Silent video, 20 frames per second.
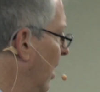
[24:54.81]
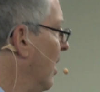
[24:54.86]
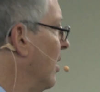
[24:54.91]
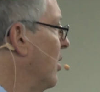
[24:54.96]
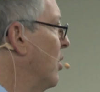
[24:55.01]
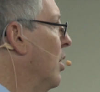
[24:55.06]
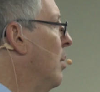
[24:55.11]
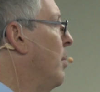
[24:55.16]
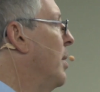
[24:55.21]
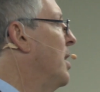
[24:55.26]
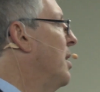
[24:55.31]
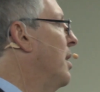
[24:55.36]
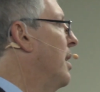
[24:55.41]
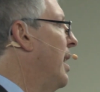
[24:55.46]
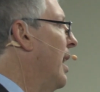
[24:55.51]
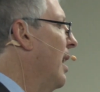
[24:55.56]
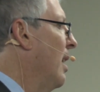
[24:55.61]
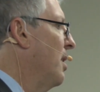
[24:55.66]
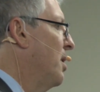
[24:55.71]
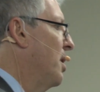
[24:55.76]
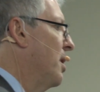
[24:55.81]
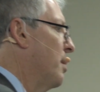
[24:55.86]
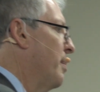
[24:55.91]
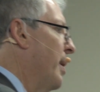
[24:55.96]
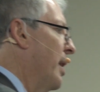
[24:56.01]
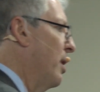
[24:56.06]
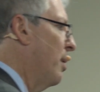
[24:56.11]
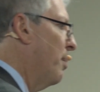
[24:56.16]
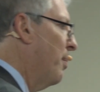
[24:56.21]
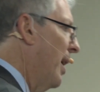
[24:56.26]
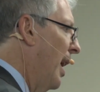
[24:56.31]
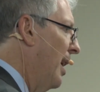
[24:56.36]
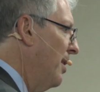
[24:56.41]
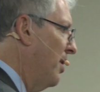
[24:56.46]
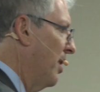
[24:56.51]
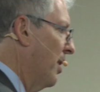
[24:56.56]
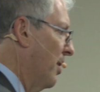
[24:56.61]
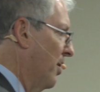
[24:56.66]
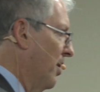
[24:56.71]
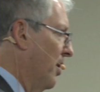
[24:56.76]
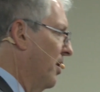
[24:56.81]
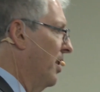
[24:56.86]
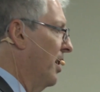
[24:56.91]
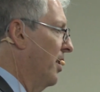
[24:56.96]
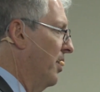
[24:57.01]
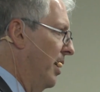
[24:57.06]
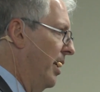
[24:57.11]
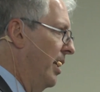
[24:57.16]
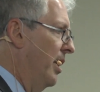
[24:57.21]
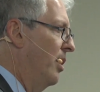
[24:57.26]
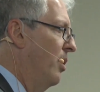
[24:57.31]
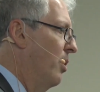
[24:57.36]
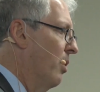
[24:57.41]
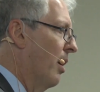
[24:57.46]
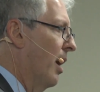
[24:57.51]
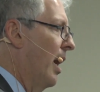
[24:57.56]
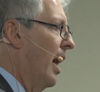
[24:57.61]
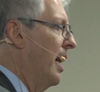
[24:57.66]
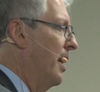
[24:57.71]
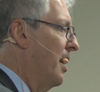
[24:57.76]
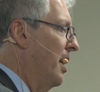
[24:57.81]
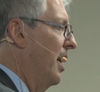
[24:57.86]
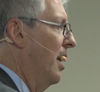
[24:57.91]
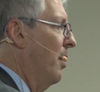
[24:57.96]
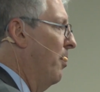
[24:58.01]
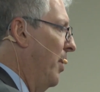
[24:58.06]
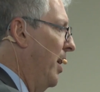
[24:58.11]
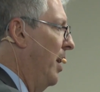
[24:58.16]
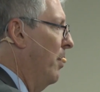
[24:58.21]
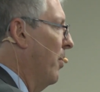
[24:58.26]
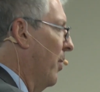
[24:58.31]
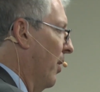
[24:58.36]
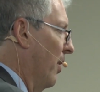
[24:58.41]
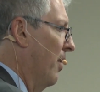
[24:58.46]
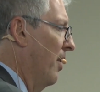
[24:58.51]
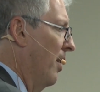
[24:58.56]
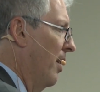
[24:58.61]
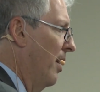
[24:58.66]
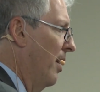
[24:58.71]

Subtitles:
So much intelligence about your processes is in your IT people.